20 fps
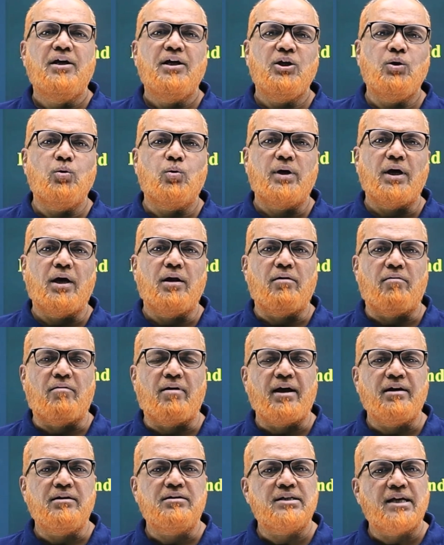you can
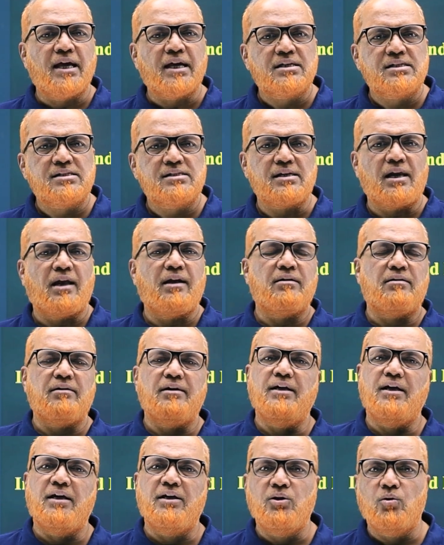write
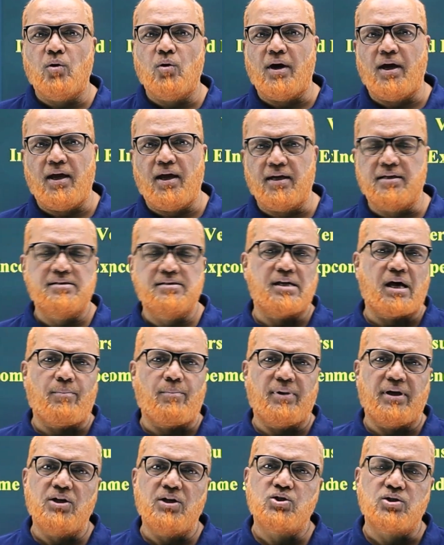excellently in your
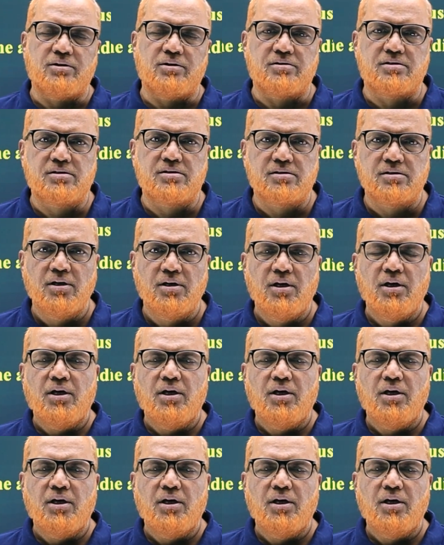examinations.